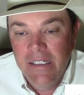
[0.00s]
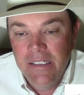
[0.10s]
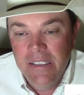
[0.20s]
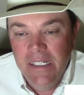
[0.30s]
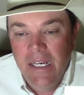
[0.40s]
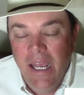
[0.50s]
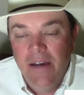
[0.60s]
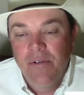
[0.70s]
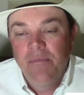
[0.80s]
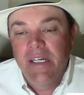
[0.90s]
You didn't
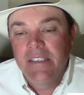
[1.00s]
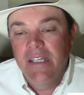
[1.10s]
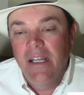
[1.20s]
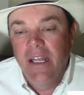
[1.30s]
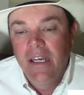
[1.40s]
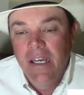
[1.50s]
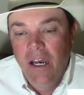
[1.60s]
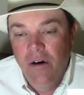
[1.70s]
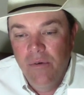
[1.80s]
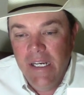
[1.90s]
have a big sale
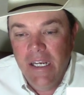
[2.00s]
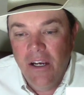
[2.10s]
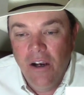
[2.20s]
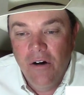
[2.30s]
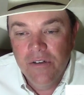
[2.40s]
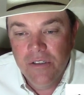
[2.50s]
a week ago,